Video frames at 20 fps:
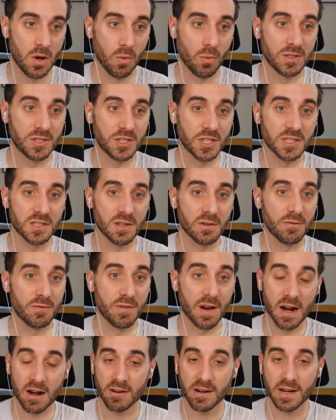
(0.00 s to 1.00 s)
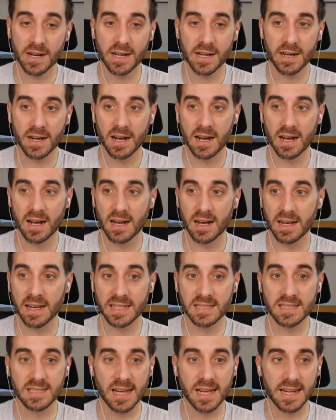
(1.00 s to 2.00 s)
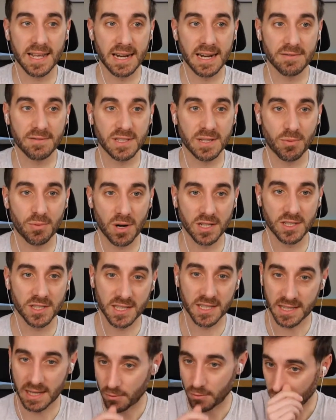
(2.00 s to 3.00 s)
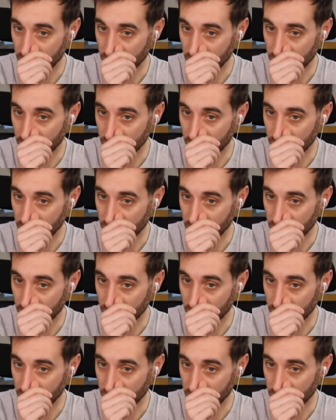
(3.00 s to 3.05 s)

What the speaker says: which is a very exciting NFT project that